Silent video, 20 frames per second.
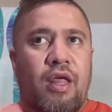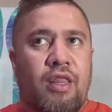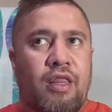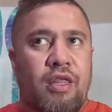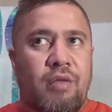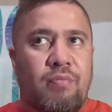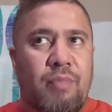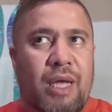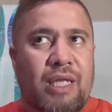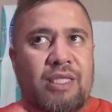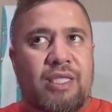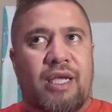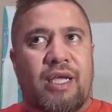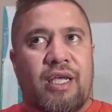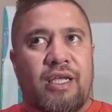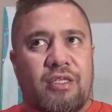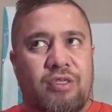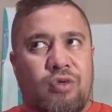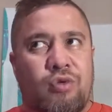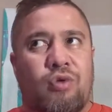the mate
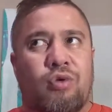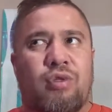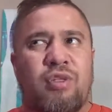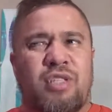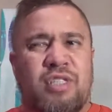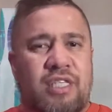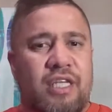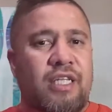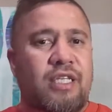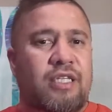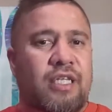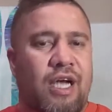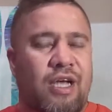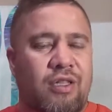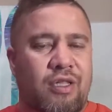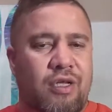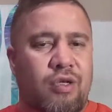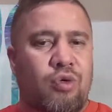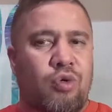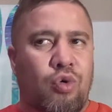has sent
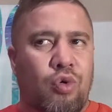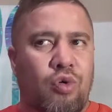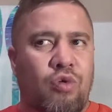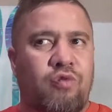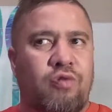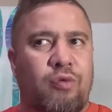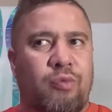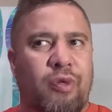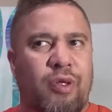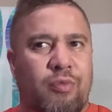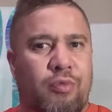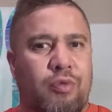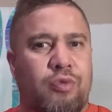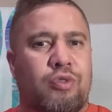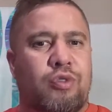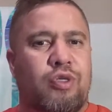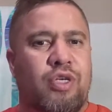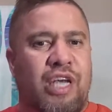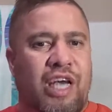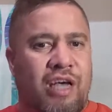out the call for people
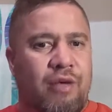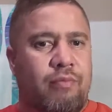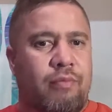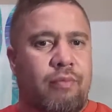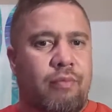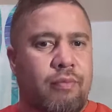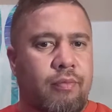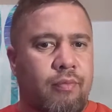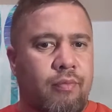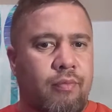to come.